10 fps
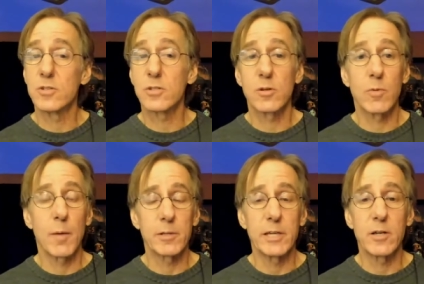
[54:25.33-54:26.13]
just go to
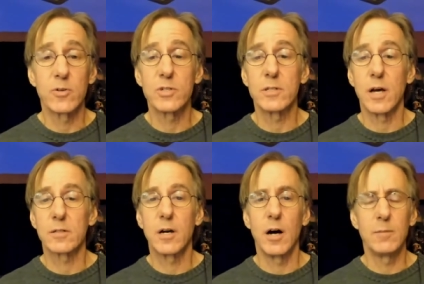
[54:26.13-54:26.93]

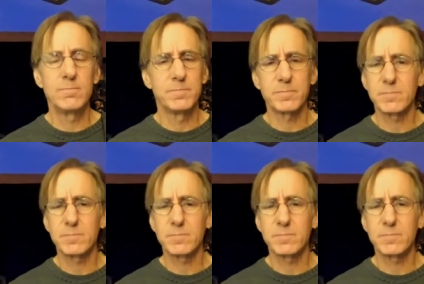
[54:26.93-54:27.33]
robertlanecoaching.com